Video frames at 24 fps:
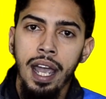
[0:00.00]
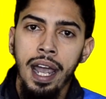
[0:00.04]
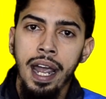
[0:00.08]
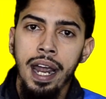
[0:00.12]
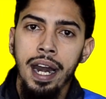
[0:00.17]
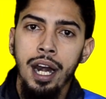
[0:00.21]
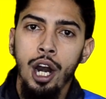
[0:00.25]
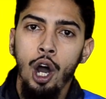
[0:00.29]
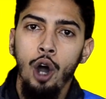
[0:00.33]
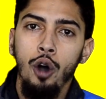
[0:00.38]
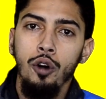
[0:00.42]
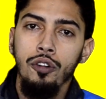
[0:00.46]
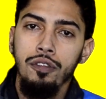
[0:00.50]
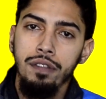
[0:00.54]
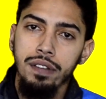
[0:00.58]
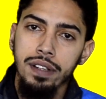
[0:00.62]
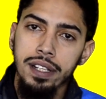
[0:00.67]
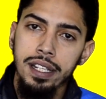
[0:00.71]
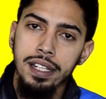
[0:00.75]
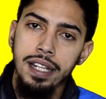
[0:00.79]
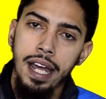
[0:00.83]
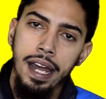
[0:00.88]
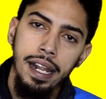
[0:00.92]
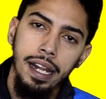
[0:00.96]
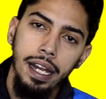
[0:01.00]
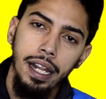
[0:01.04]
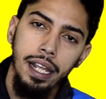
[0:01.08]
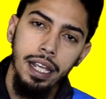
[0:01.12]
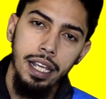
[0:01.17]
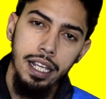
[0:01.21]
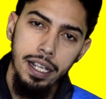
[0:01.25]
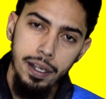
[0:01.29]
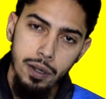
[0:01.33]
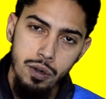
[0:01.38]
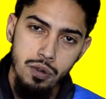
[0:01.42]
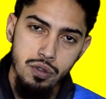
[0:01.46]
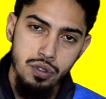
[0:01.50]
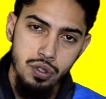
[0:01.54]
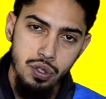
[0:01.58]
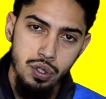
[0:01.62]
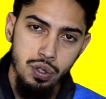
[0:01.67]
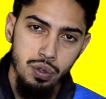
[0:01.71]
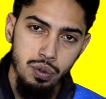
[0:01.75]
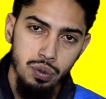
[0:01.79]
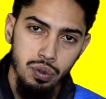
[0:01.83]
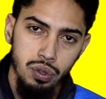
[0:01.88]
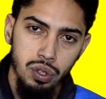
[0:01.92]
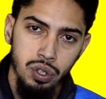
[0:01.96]
and hopefully that it heals
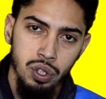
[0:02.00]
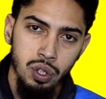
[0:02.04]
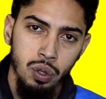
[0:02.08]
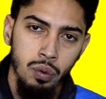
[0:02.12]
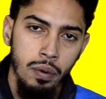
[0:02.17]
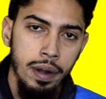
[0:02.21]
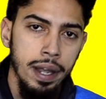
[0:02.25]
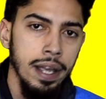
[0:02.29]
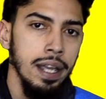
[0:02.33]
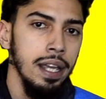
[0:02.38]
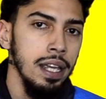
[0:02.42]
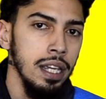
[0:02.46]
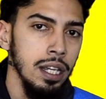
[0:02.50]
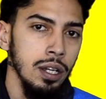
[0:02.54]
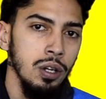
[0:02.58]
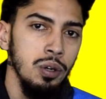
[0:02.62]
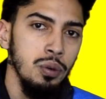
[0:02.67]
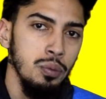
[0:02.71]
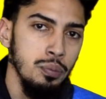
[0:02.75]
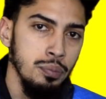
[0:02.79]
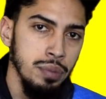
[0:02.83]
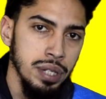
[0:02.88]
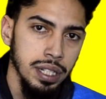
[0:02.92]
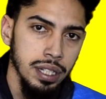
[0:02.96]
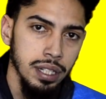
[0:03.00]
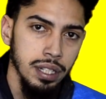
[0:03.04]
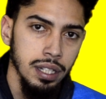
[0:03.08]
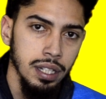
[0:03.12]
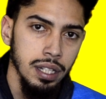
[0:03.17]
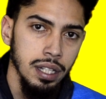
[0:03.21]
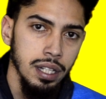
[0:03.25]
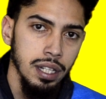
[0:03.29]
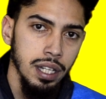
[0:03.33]
you the way it healed me.